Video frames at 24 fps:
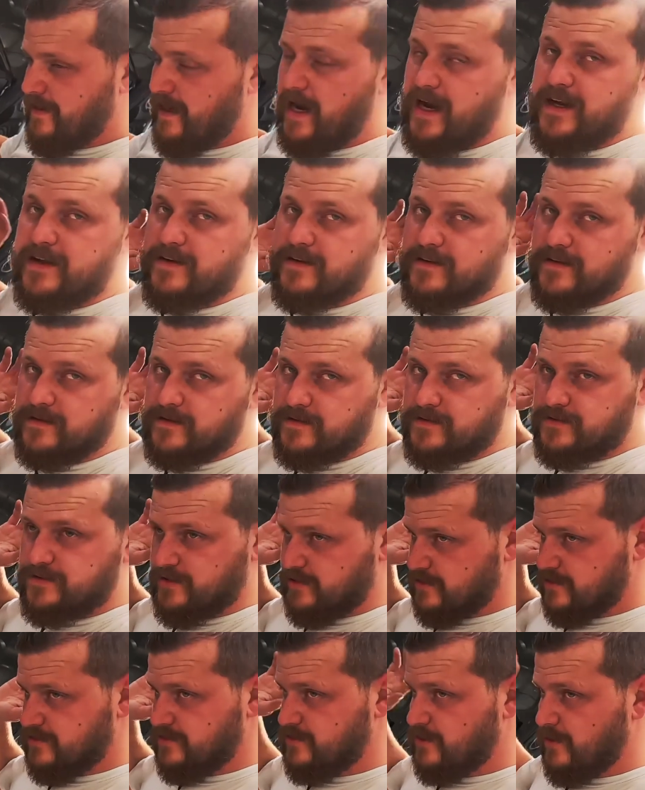I couldn't
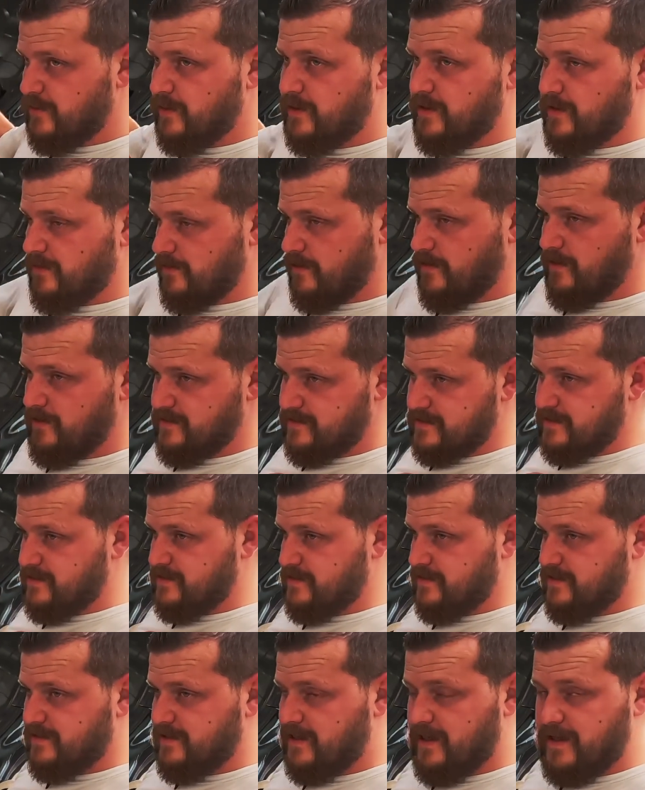just do it on
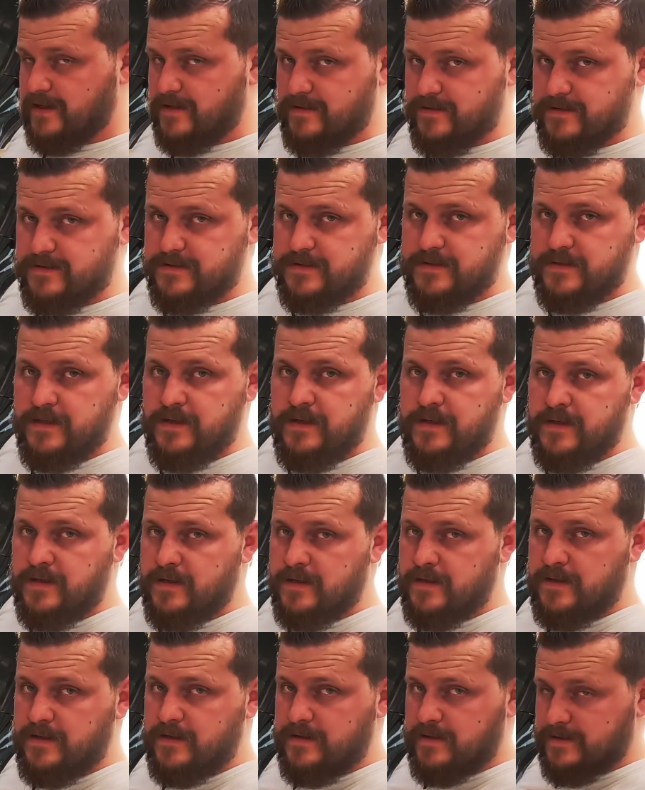all-season tires.
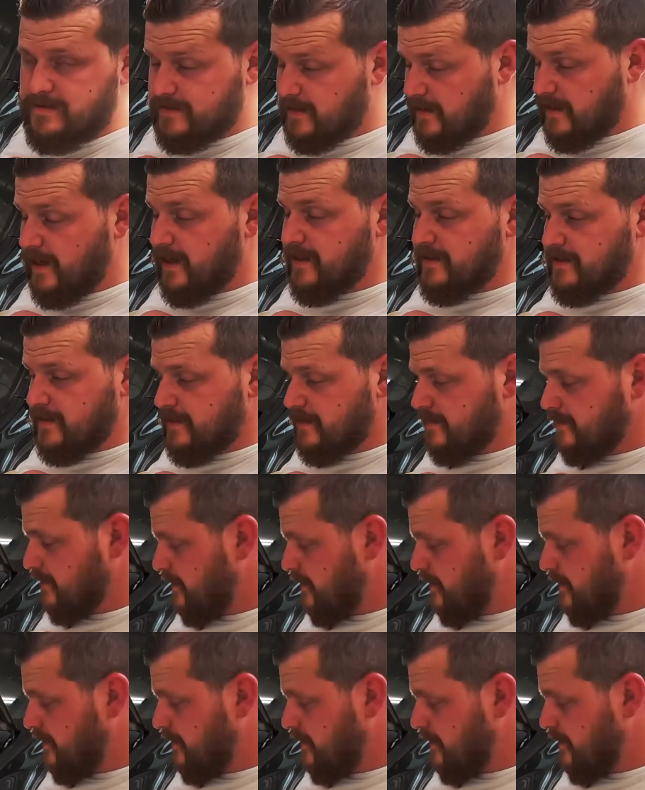Did I need